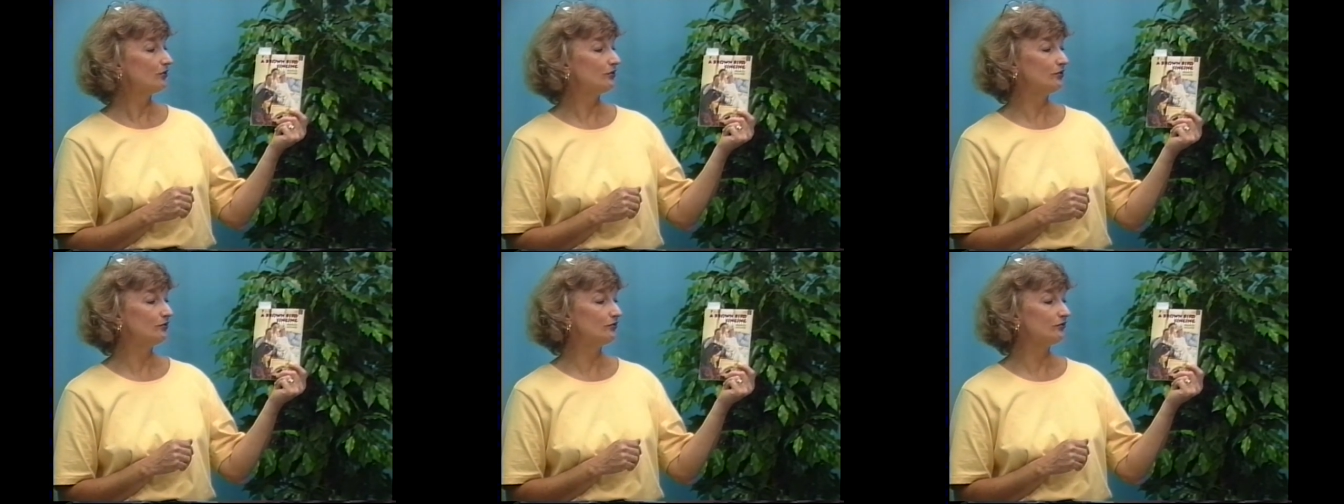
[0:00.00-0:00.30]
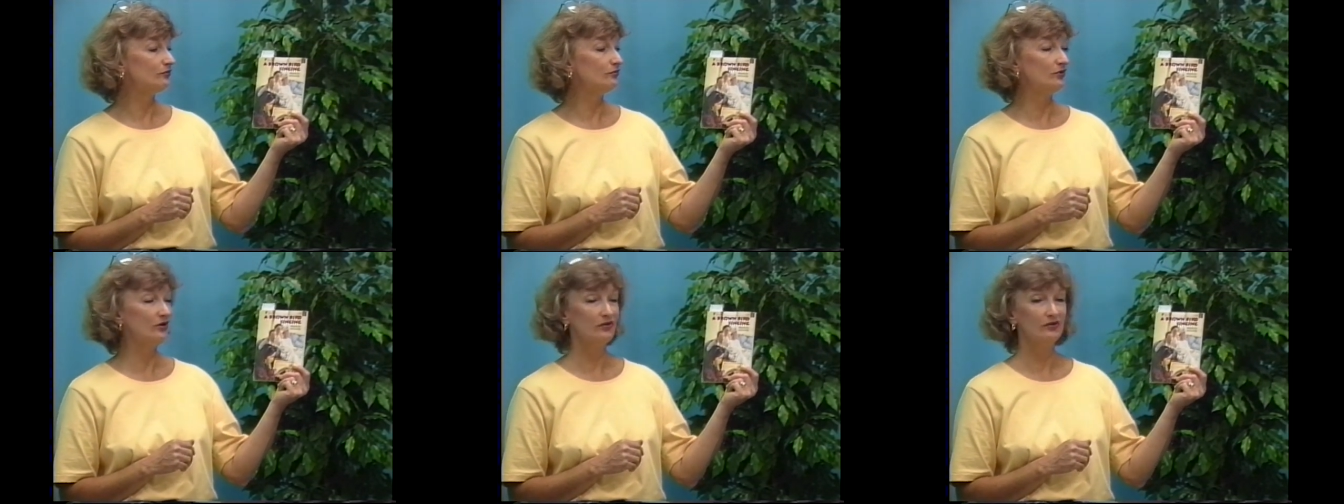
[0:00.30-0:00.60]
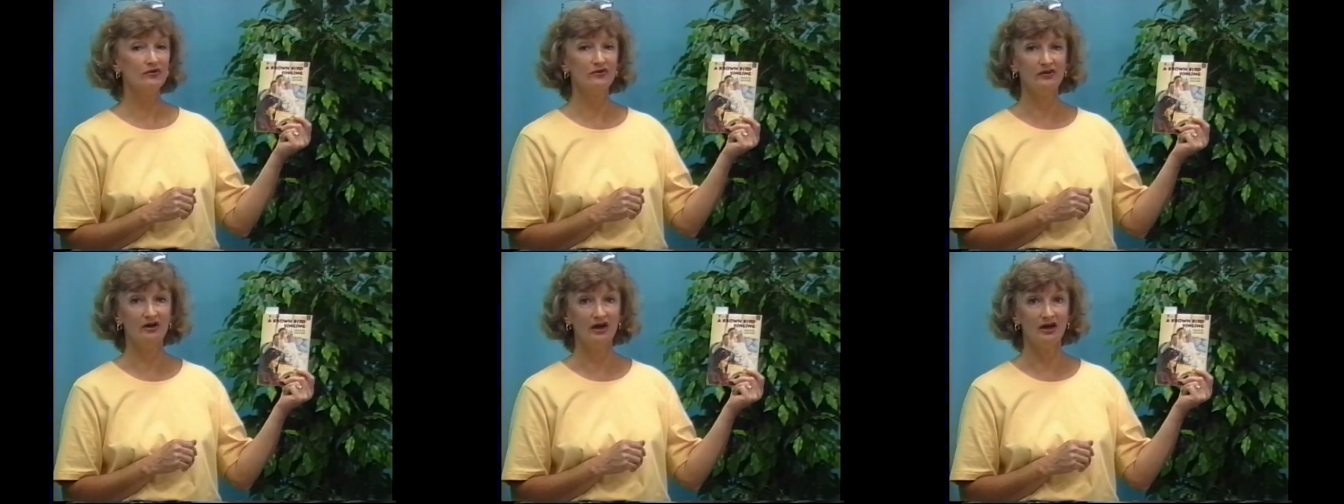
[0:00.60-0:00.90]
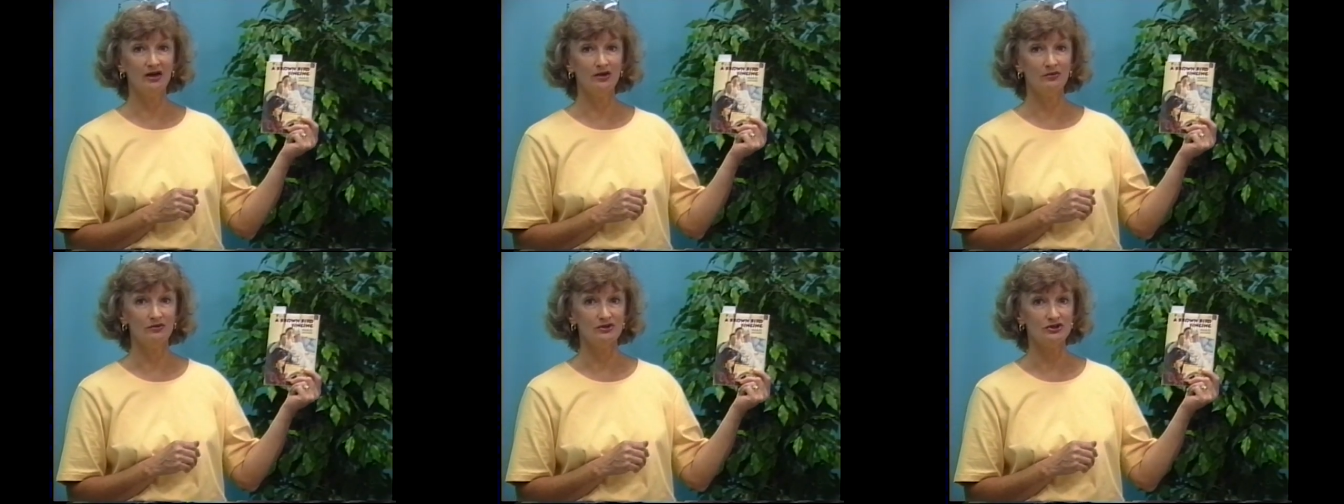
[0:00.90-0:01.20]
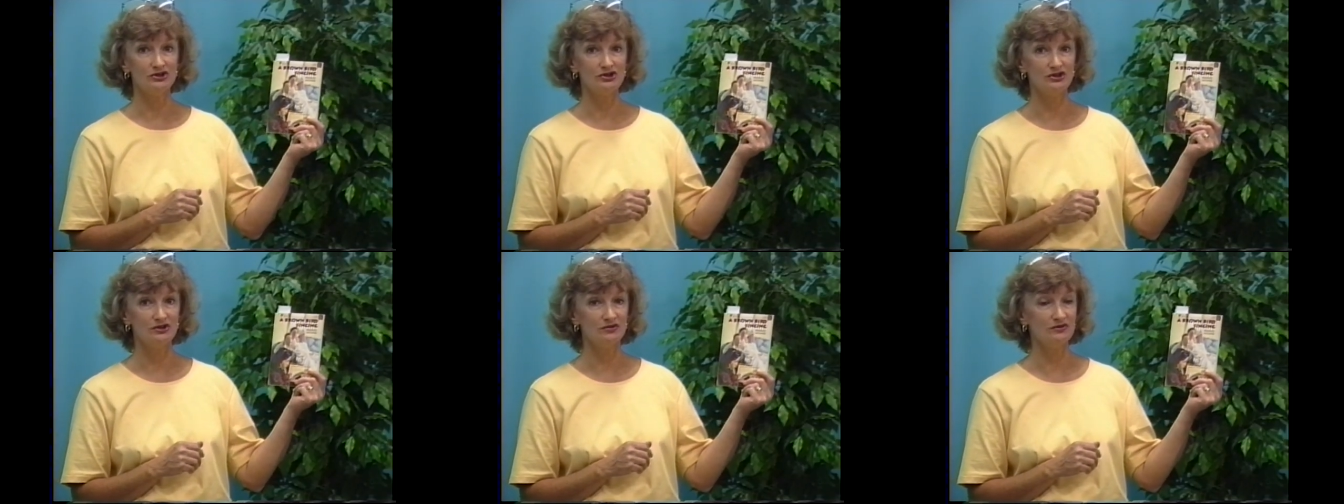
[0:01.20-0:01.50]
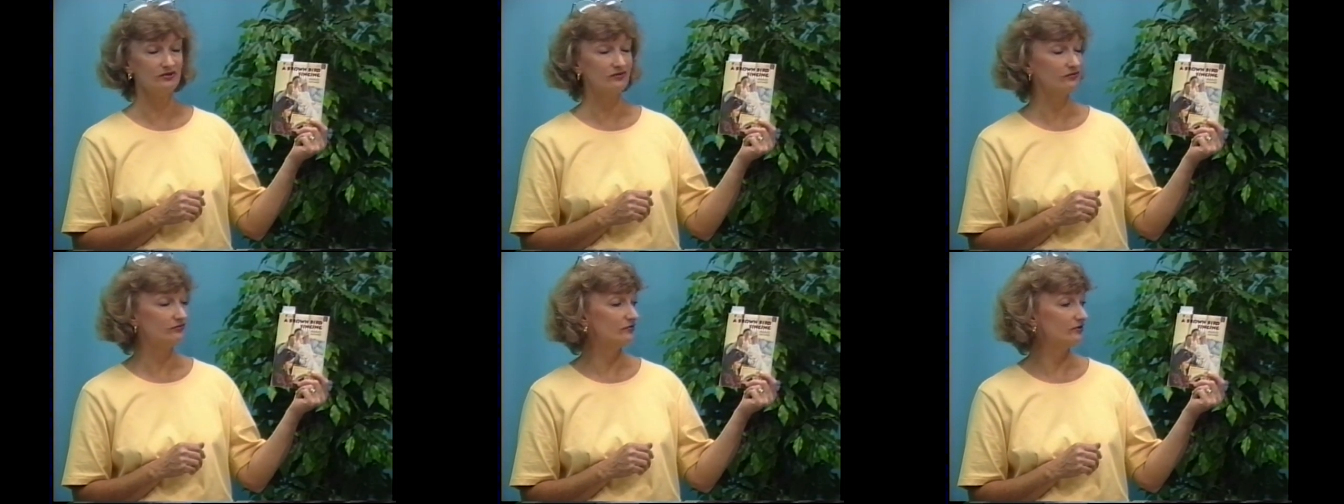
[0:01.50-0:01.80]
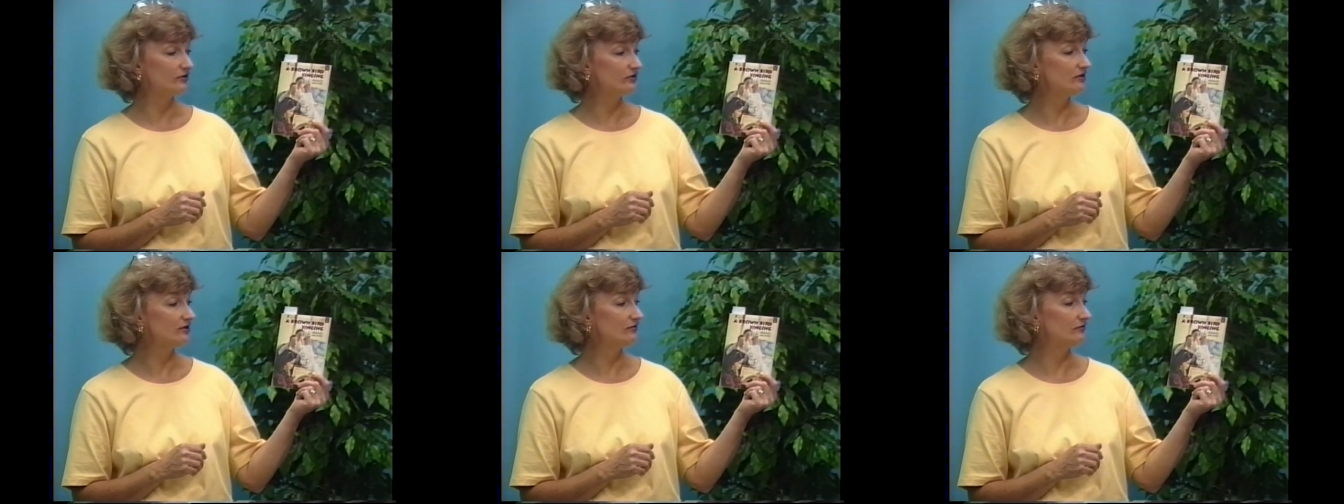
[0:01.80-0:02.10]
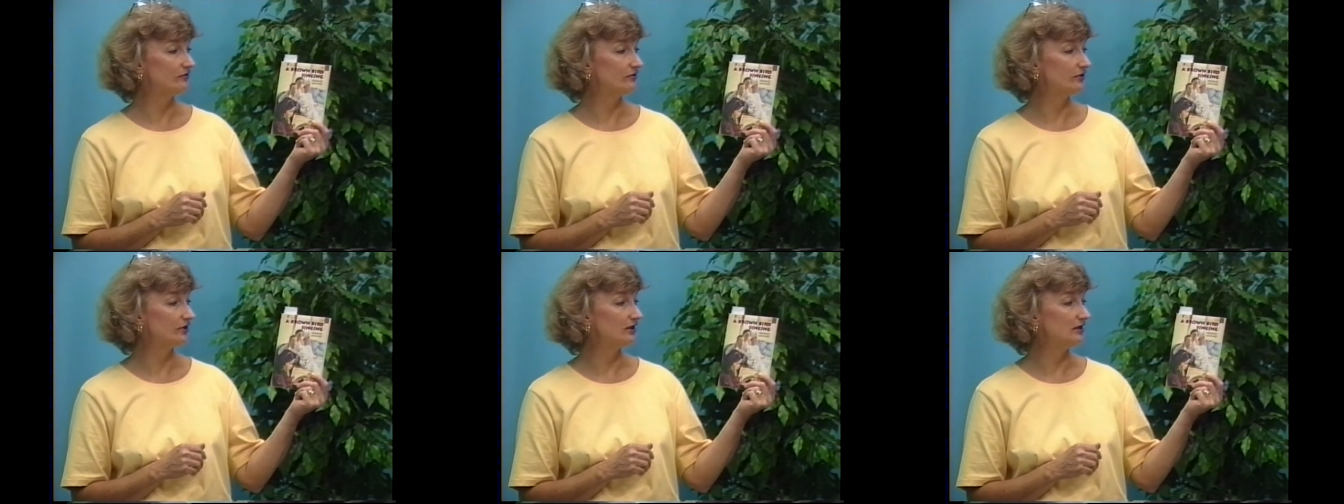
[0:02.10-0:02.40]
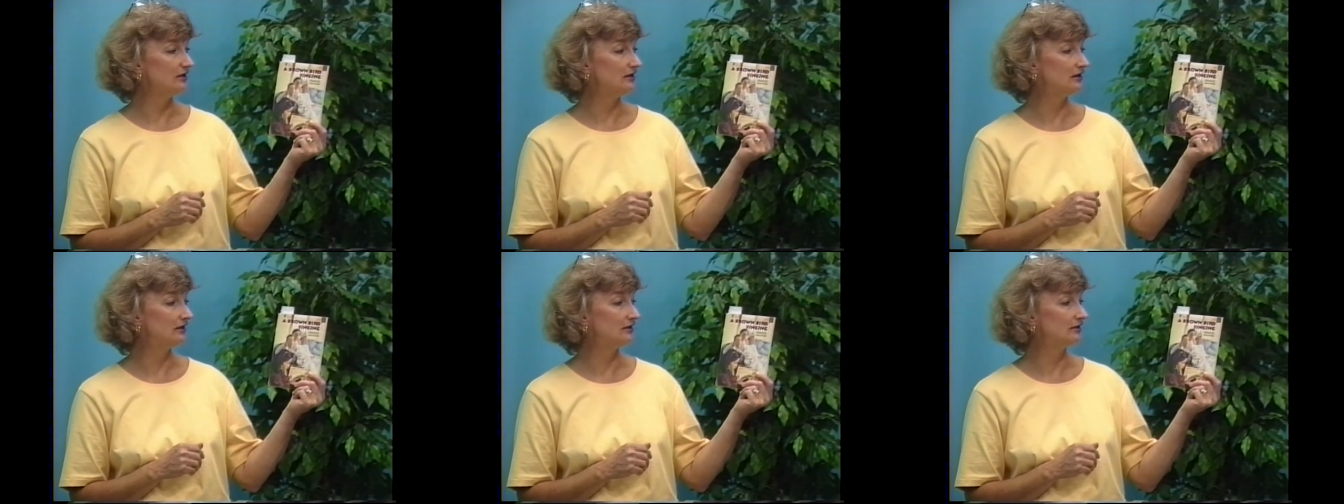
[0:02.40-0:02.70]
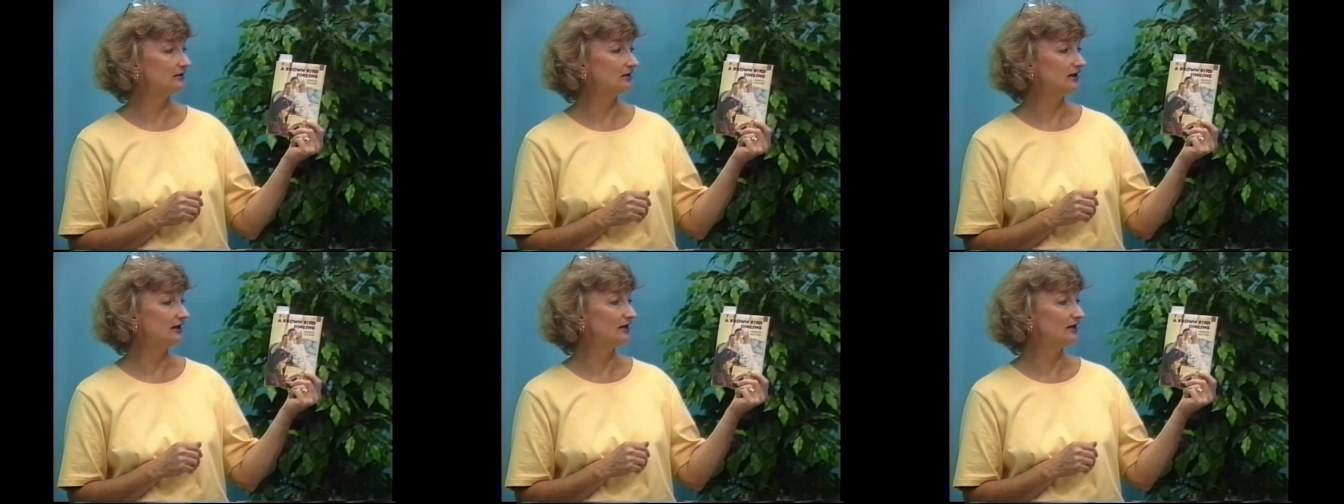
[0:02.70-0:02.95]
whose mother died when she was very, very young,